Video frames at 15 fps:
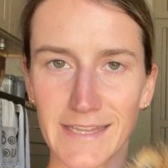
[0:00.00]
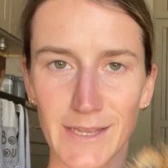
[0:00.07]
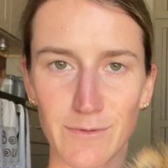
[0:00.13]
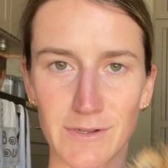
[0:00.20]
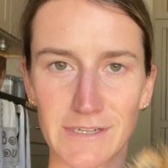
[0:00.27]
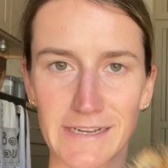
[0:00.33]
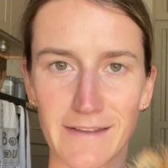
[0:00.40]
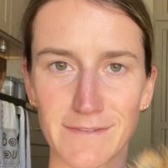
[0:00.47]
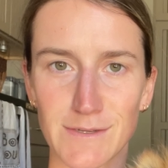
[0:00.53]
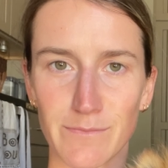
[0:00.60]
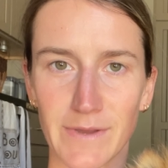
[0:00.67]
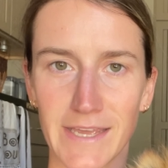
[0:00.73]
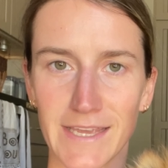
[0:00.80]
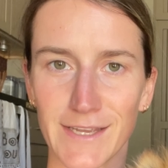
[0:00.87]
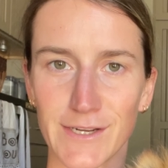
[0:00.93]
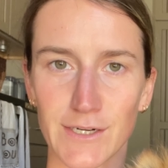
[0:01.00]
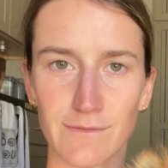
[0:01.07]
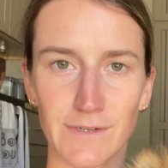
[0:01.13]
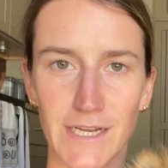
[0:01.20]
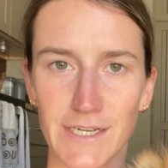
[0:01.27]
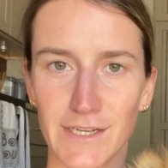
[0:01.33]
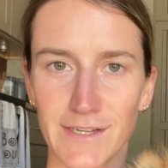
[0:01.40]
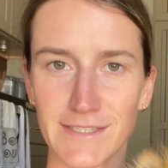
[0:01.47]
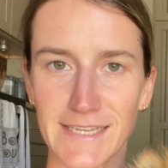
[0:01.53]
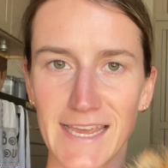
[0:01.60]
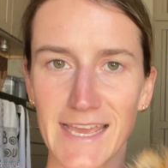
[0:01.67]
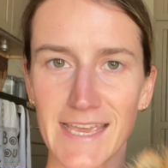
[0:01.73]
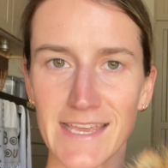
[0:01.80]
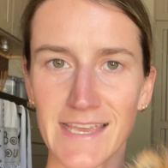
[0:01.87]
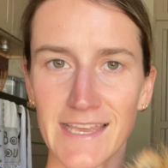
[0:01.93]
We don't have to bike or run all
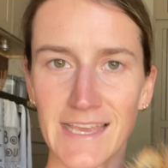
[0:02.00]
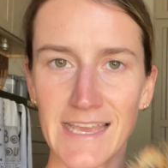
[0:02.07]
day.